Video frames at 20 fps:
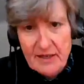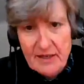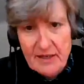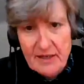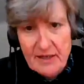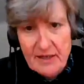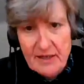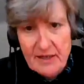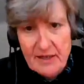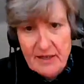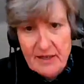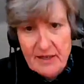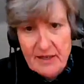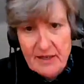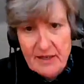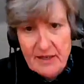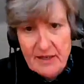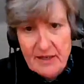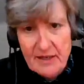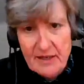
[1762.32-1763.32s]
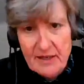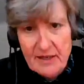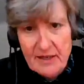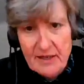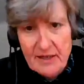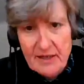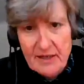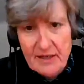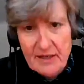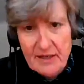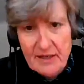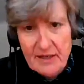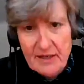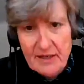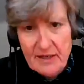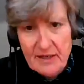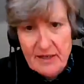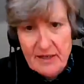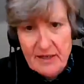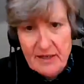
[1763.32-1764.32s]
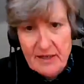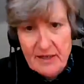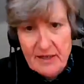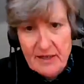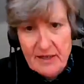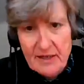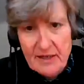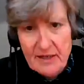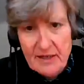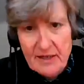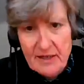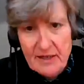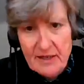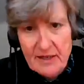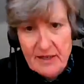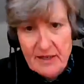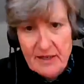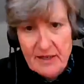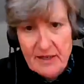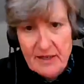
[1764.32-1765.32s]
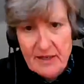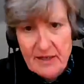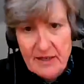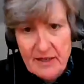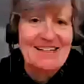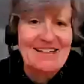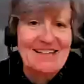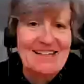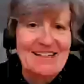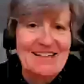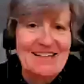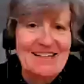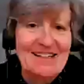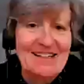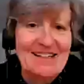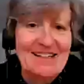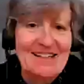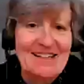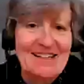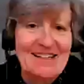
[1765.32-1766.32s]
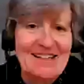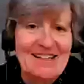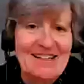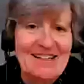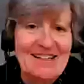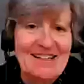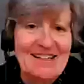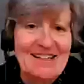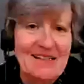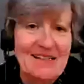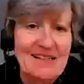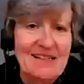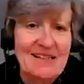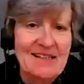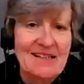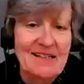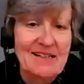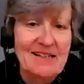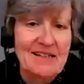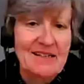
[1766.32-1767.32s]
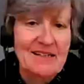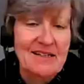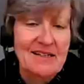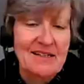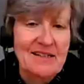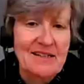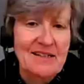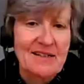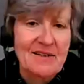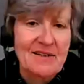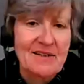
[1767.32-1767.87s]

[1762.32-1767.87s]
The person shown says nothing.